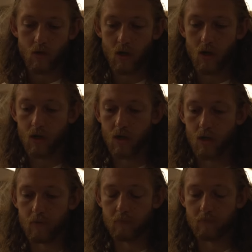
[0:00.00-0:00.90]

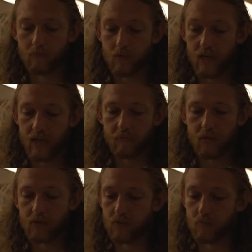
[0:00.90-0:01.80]
Um, yeah, I
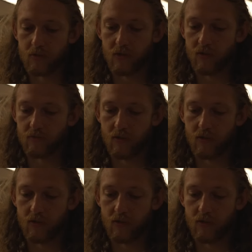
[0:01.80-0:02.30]
mean, super tough.